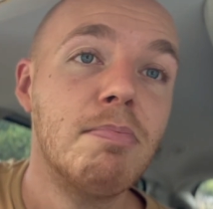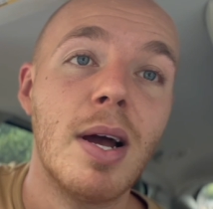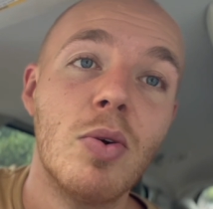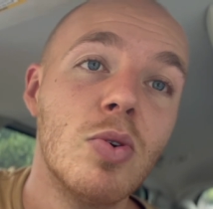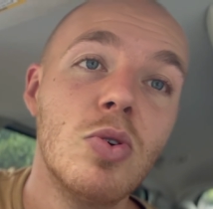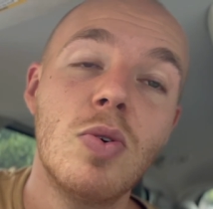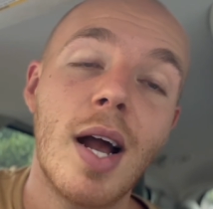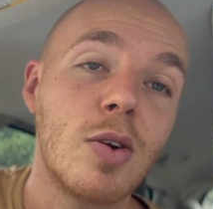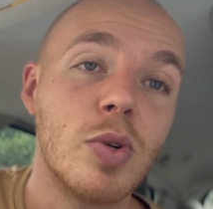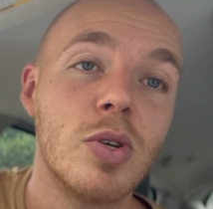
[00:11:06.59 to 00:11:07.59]
Peru,
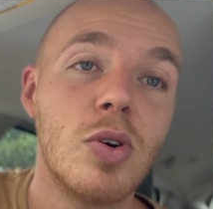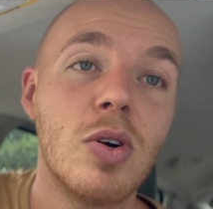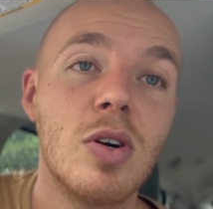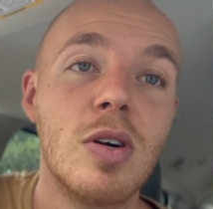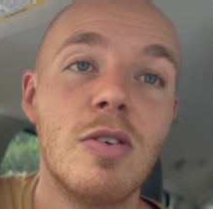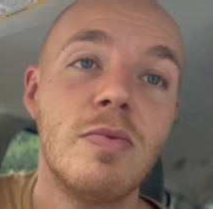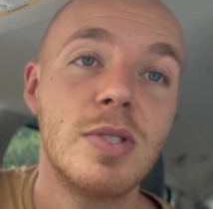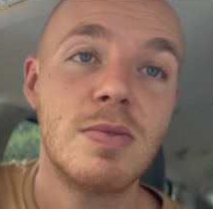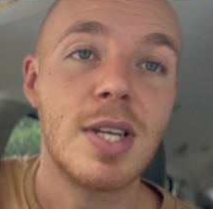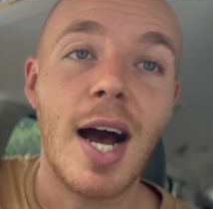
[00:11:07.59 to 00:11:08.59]
Ecuador,
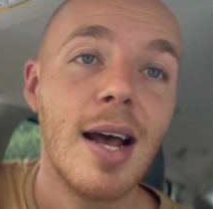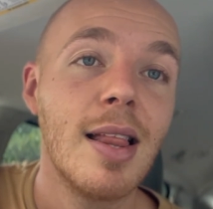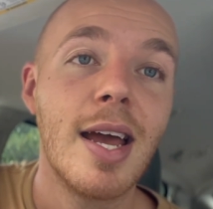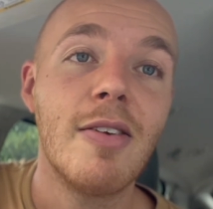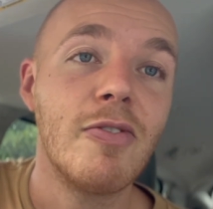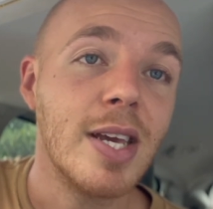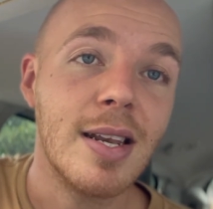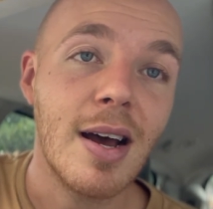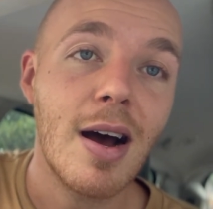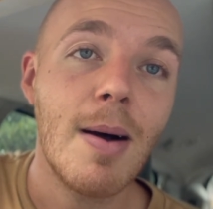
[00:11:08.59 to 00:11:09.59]
Thailand,
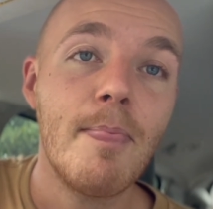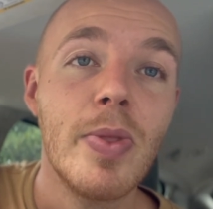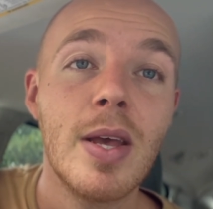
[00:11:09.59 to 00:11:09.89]
Vietnam.